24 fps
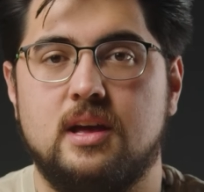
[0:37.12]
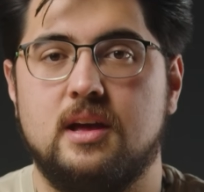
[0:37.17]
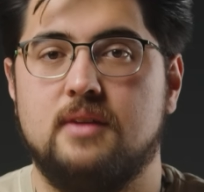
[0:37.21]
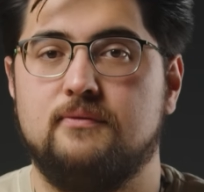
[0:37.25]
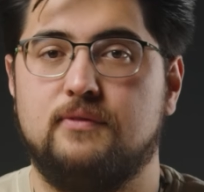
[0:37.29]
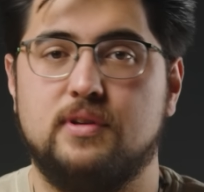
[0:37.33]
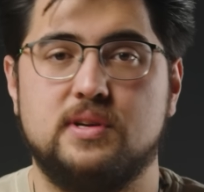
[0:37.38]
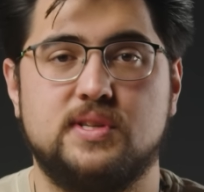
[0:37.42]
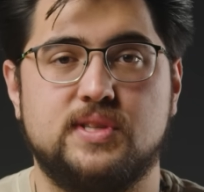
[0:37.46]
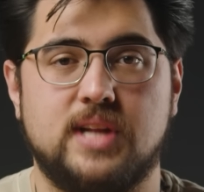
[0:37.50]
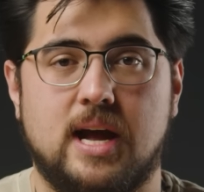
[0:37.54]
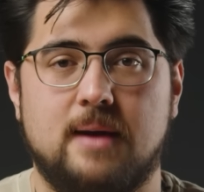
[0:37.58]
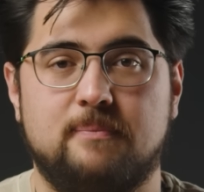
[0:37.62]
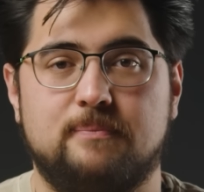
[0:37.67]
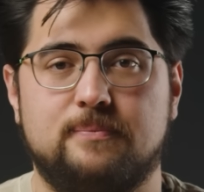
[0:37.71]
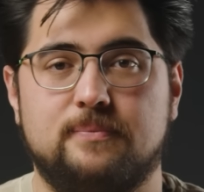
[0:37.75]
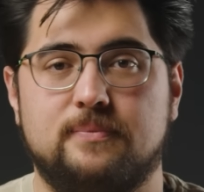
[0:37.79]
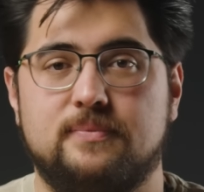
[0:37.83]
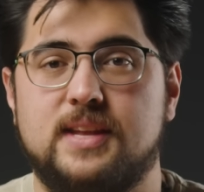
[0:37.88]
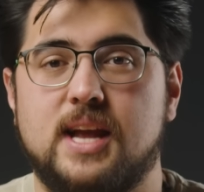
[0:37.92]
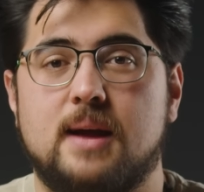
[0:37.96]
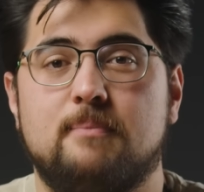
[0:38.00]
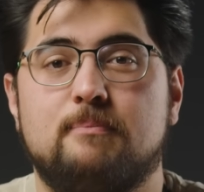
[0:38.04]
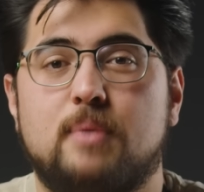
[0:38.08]
First
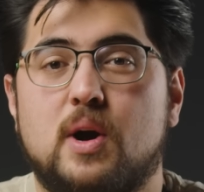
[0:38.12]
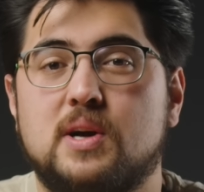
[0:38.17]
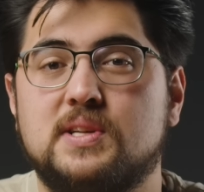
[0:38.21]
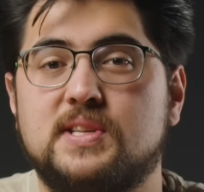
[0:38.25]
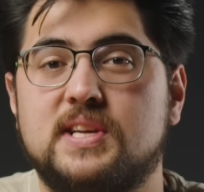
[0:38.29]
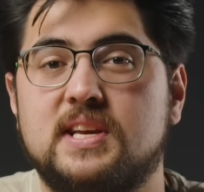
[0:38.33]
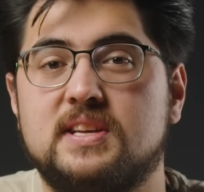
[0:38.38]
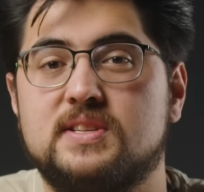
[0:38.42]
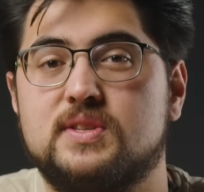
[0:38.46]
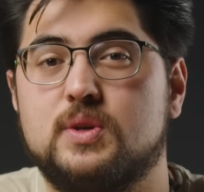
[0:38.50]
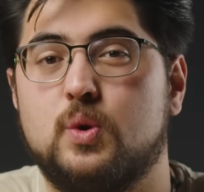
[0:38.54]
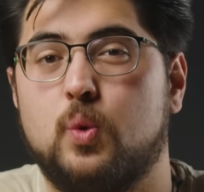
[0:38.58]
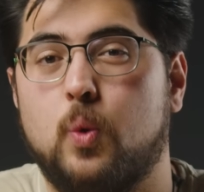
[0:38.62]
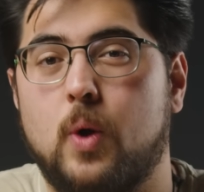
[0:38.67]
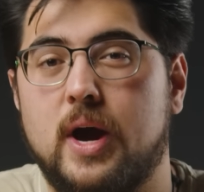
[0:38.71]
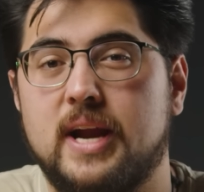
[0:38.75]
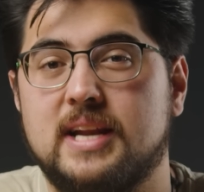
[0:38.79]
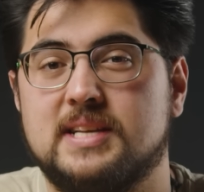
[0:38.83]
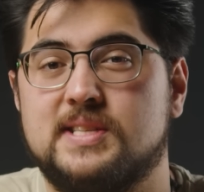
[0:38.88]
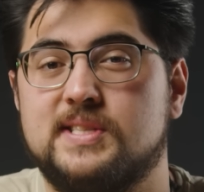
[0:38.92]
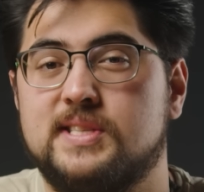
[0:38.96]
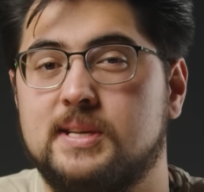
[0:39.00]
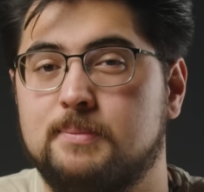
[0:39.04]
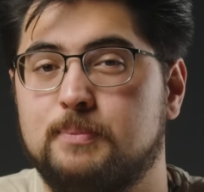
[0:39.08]
up, the unboxing is
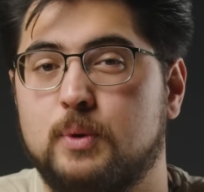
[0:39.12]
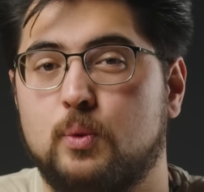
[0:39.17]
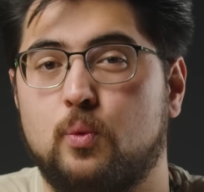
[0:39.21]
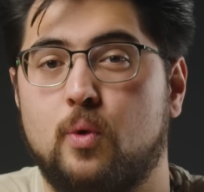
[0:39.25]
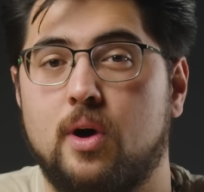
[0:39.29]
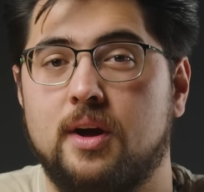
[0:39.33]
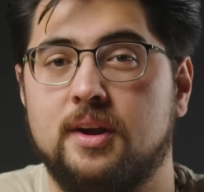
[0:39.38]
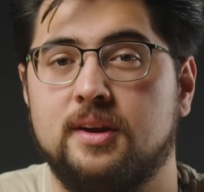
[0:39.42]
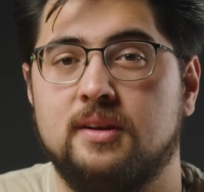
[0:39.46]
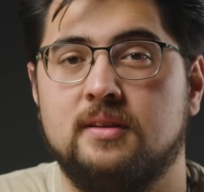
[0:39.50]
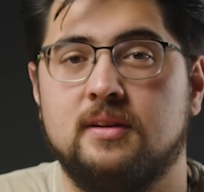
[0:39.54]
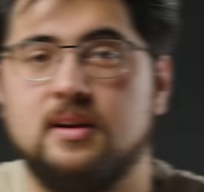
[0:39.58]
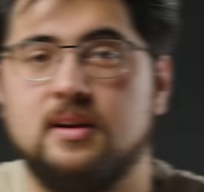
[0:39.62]
quite a simple one.